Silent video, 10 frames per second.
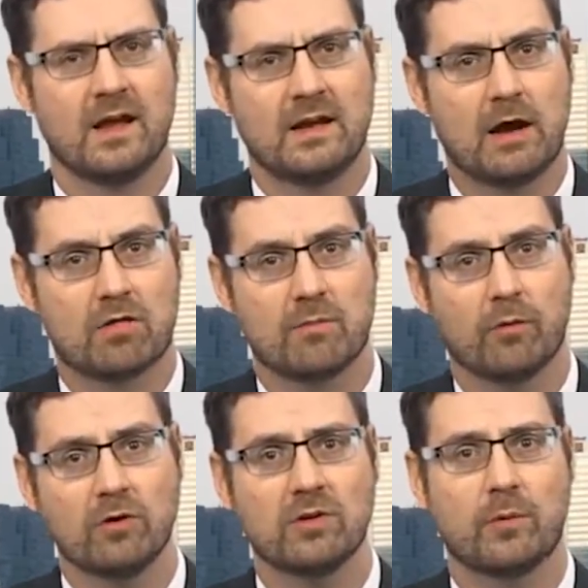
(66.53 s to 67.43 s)
Now, it's
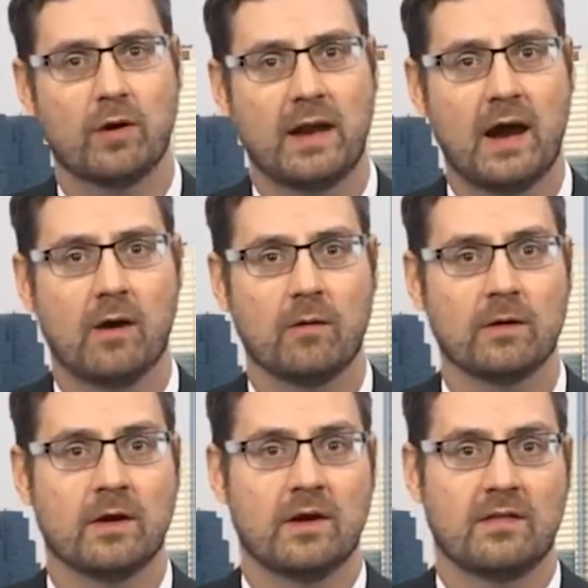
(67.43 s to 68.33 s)
important to point
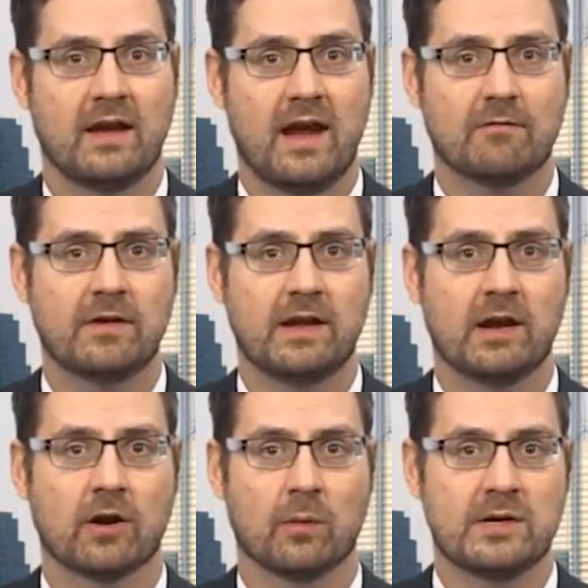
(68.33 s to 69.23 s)
out that every
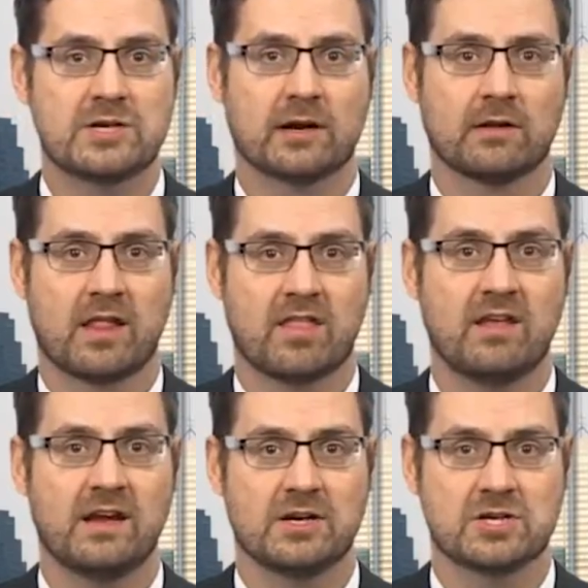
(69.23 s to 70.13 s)
year we generally
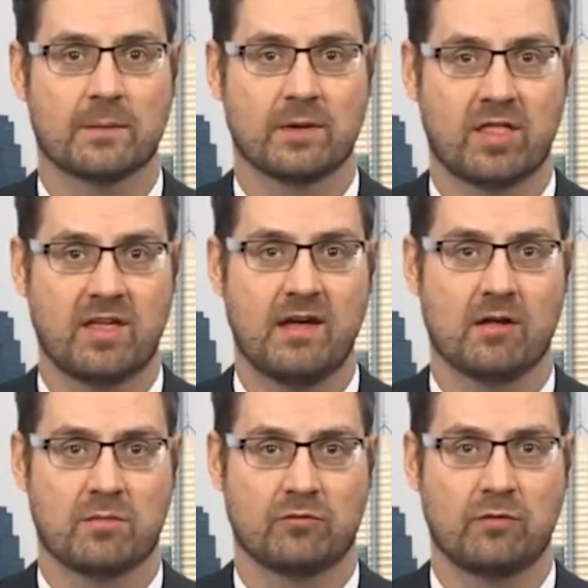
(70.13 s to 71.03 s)
see a jump in
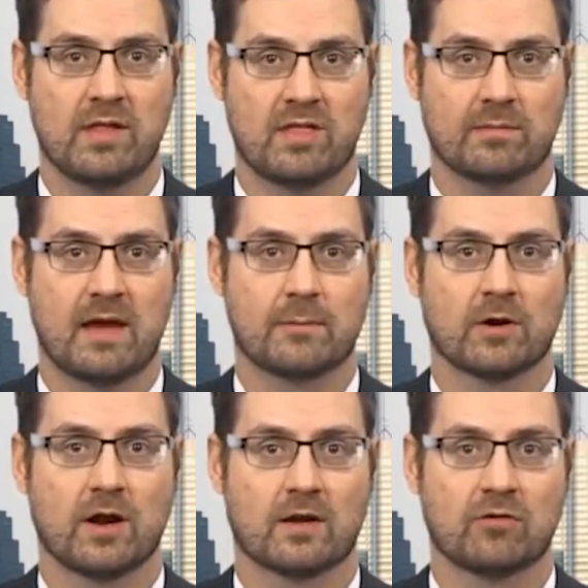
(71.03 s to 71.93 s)
sales between September
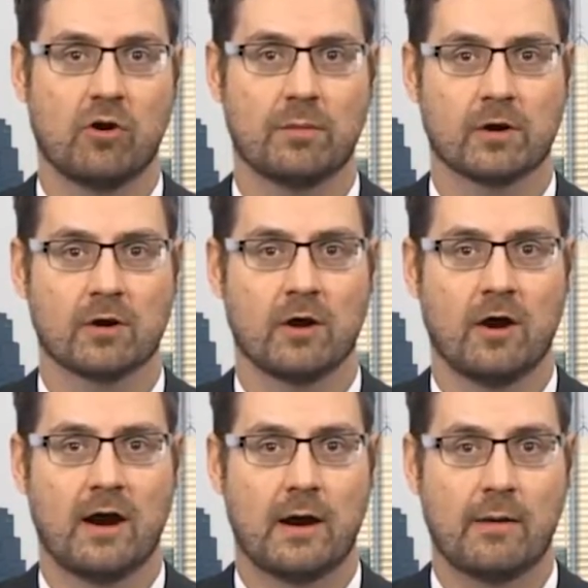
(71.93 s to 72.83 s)
and October.
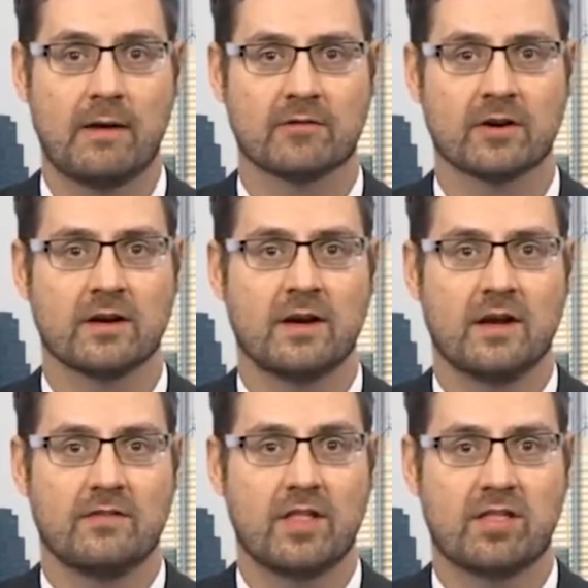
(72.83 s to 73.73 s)
However,
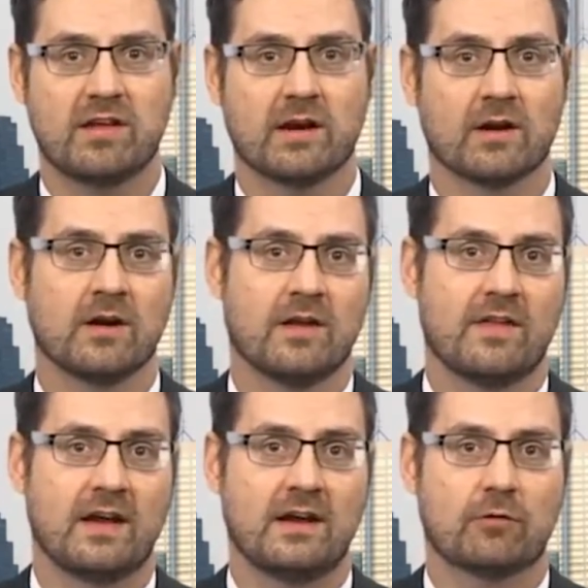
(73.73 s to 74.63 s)
this year,
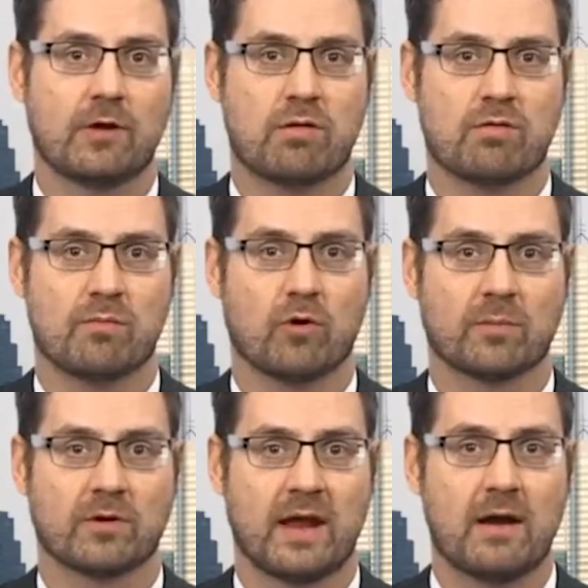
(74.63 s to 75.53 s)
that increase was more
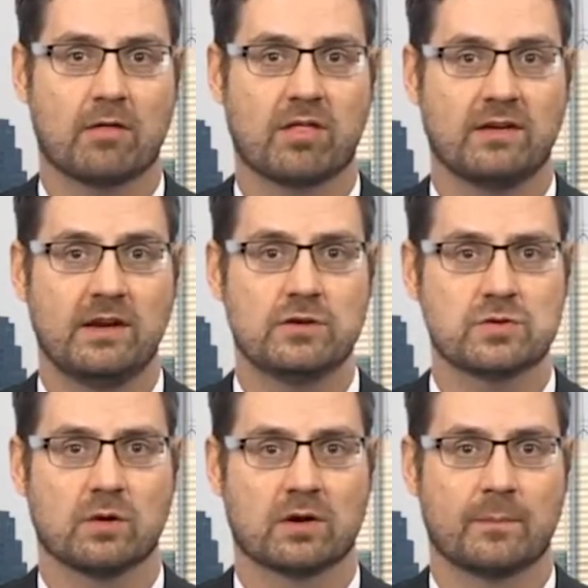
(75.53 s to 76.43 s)
pronounced than
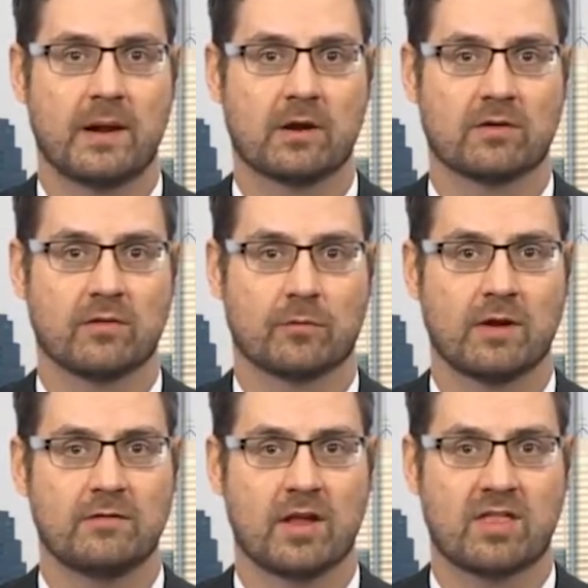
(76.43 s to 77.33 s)
usual compared to the
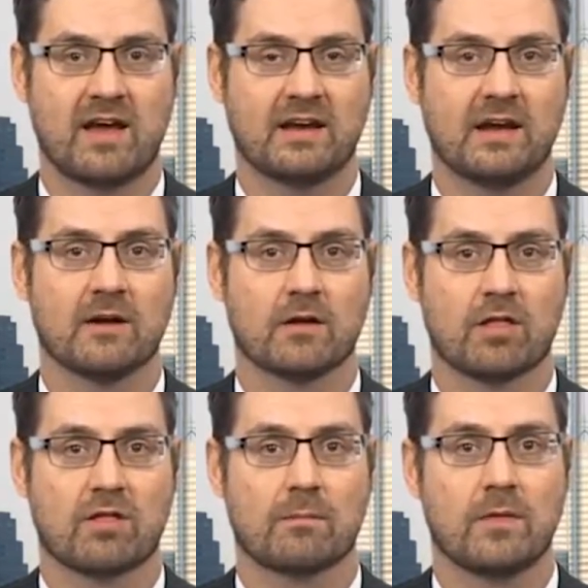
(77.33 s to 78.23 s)
previous 10
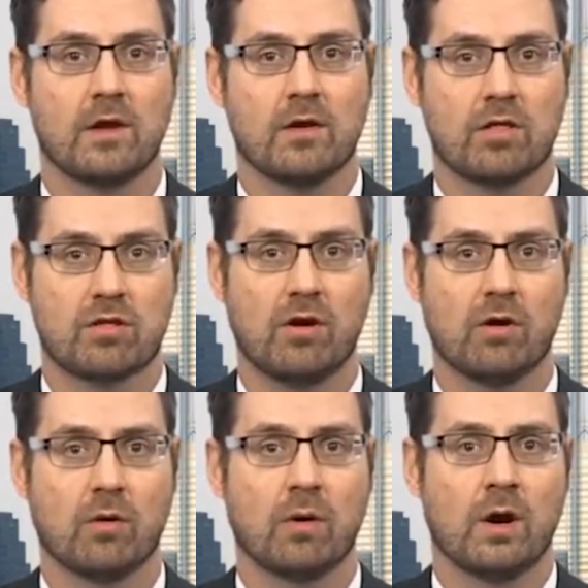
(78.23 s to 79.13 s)
years.
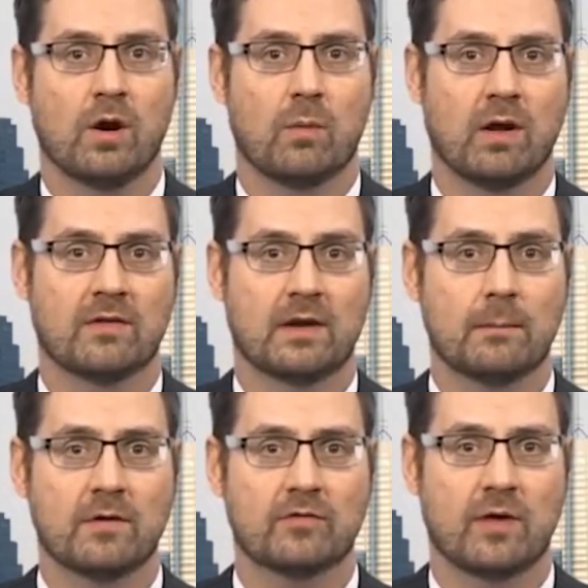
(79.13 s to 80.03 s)
So, while the
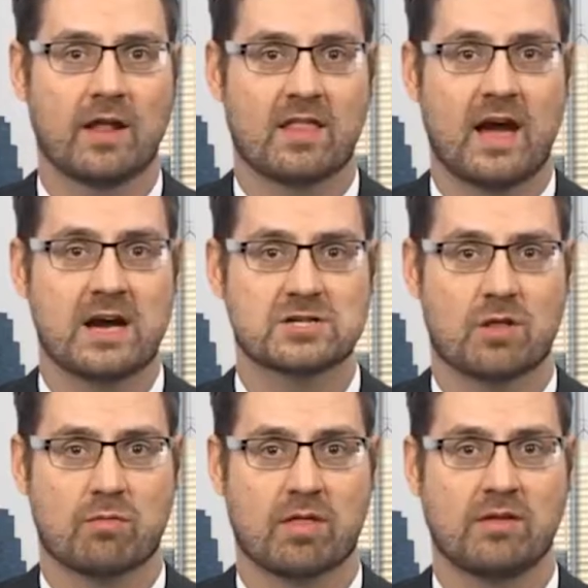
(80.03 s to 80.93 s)
number of
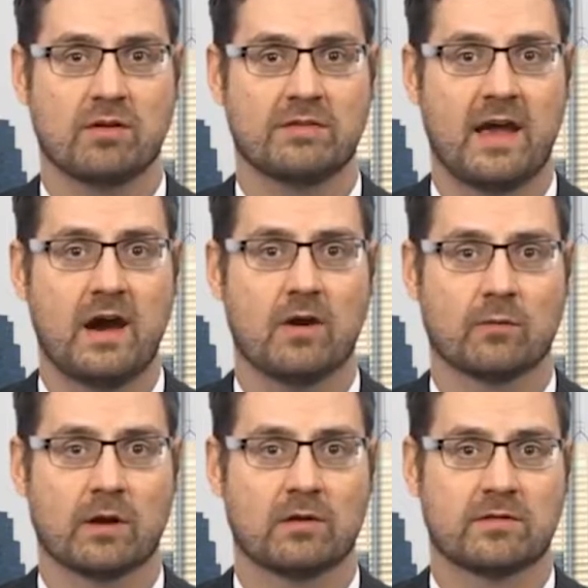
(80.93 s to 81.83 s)
transactions was still
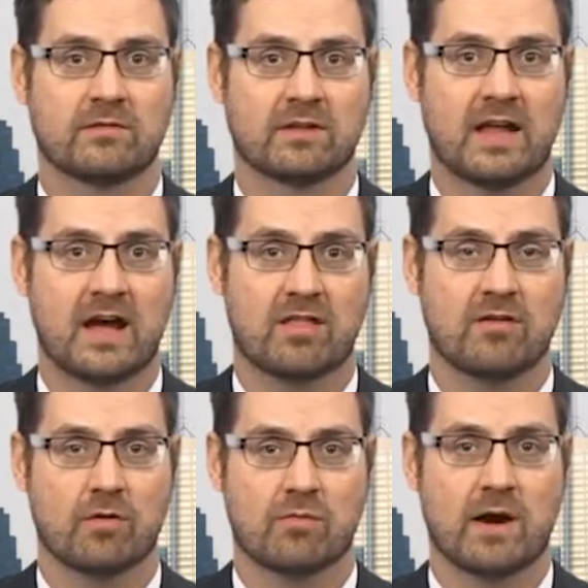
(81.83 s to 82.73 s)
down relative to last
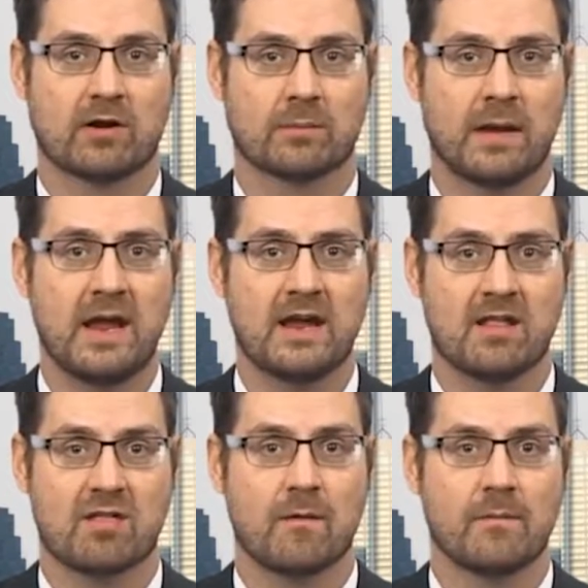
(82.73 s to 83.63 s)
year's record
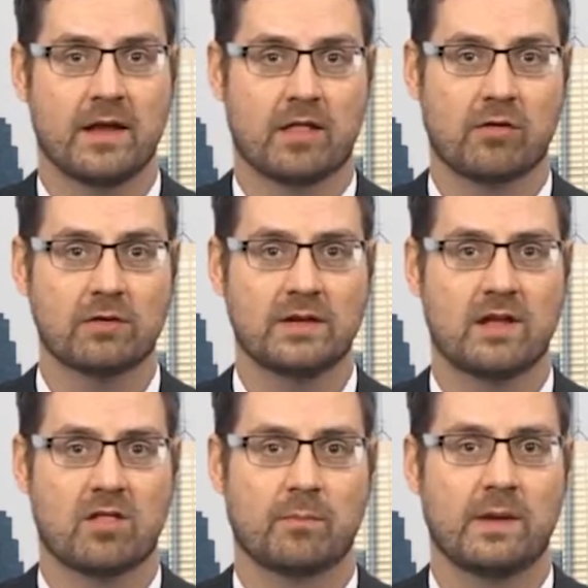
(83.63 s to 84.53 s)
pace, it certainly
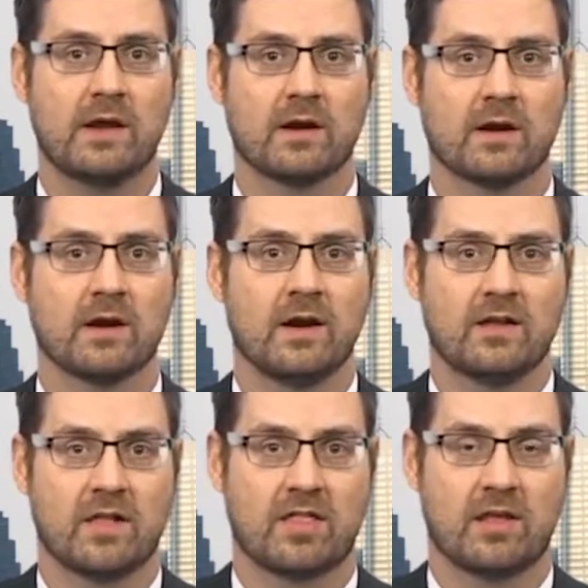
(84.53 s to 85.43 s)
does appear
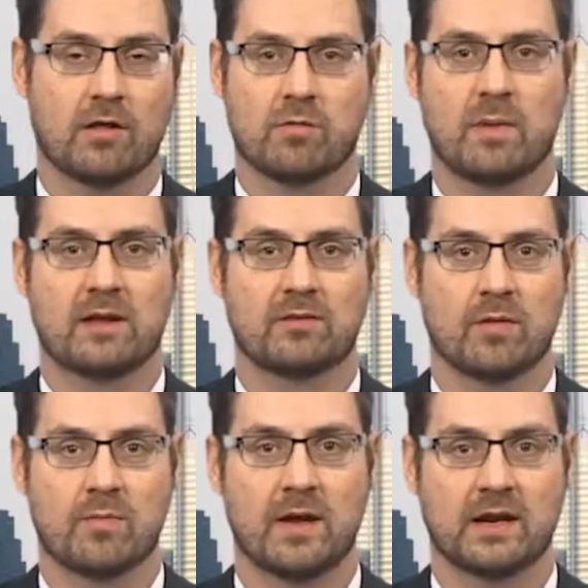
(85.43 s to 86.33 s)
that sales momentum
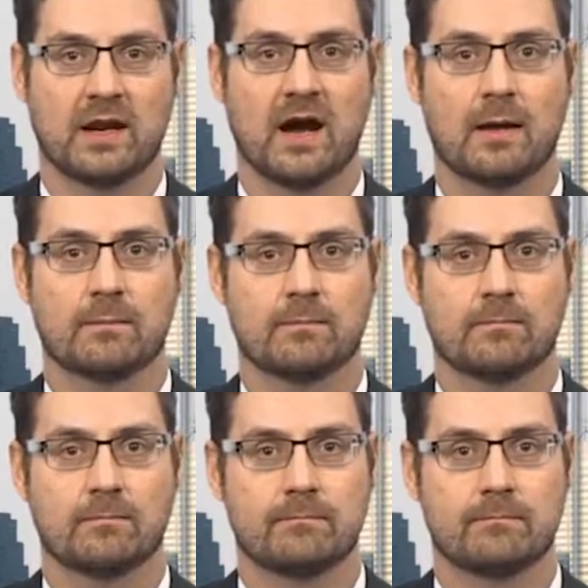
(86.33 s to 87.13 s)
is picking up.